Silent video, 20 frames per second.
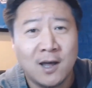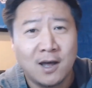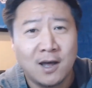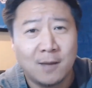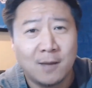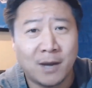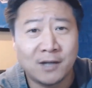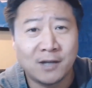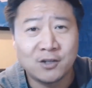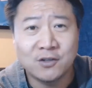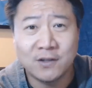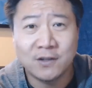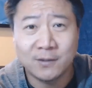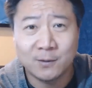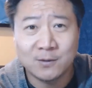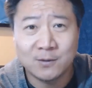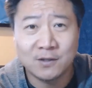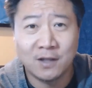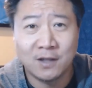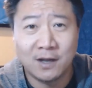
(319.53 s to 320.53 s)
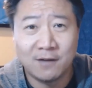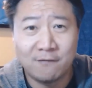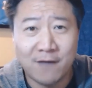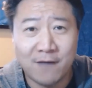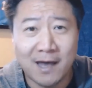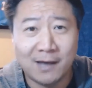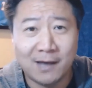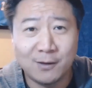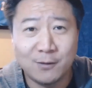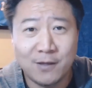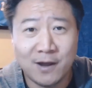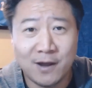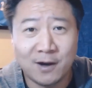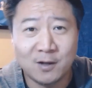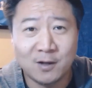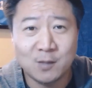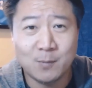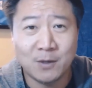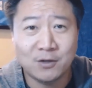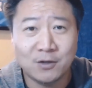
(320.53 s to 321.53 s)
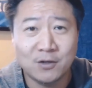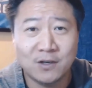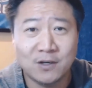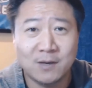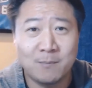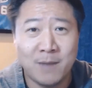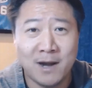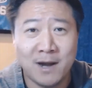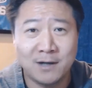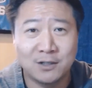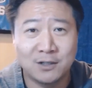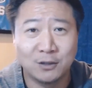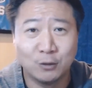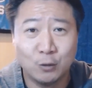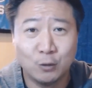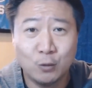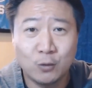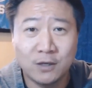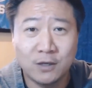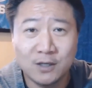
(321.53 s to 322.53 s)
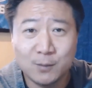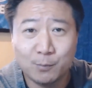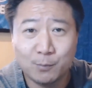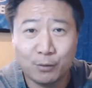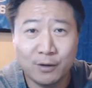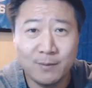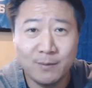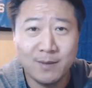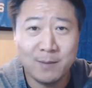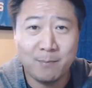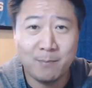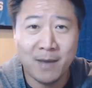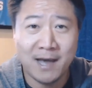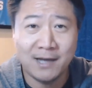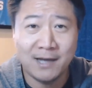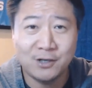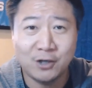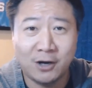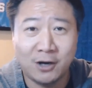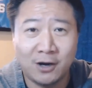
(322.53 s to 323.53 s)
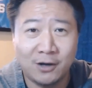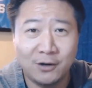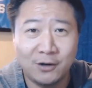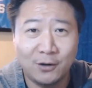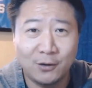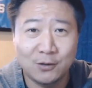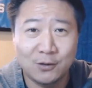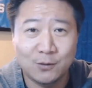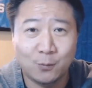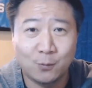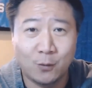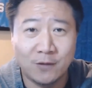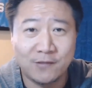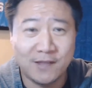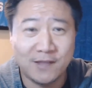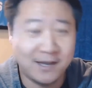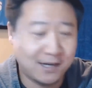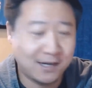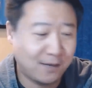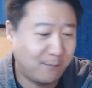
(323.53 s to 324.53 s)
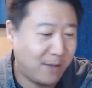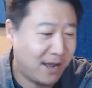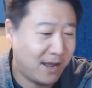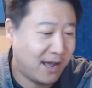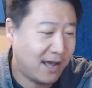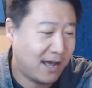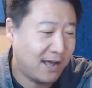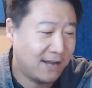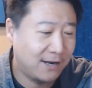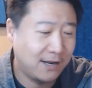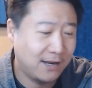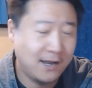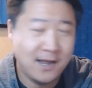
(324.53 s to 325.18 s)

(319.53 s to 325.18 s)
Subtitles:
But I just thought there was a lot of value there, especially compared to Luka's premium patch autos, what they command,